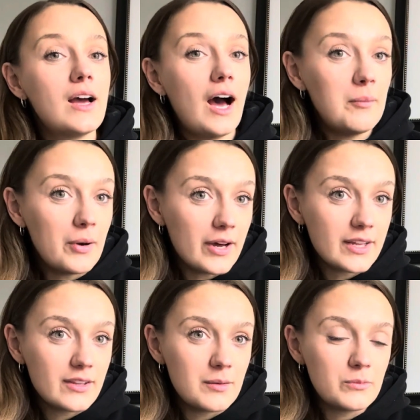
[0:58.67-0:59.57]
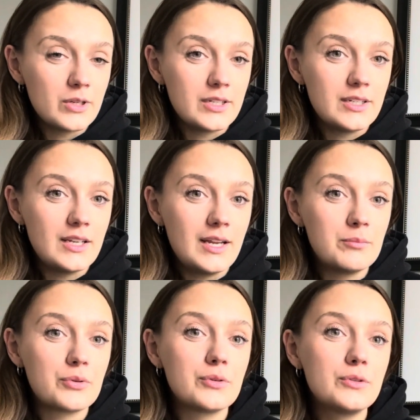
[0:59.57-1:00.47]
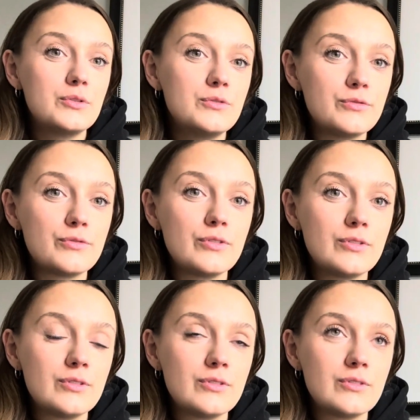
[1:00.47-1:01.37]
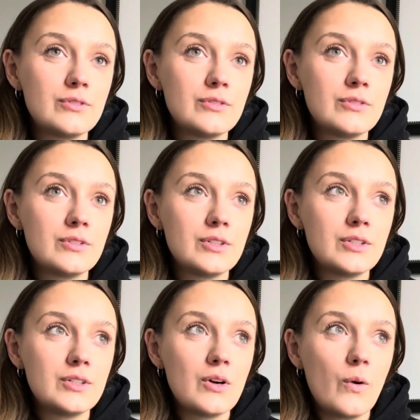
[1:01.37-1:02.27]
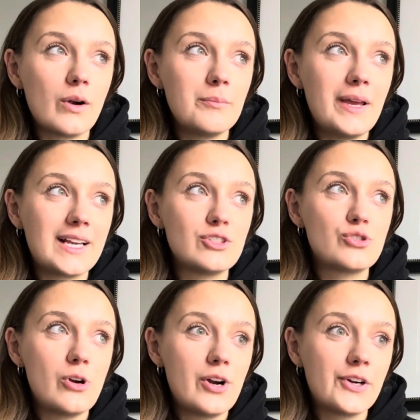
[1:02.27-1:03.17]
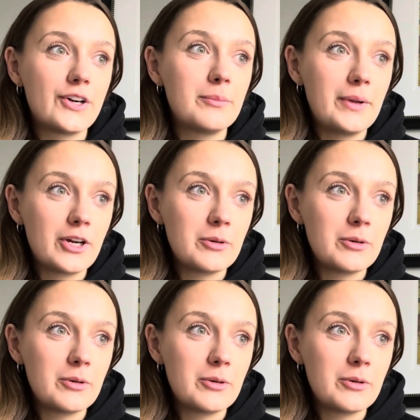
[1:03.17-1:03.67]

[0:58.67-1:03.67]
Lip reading: uppotting them would improve or make a stronger or bigger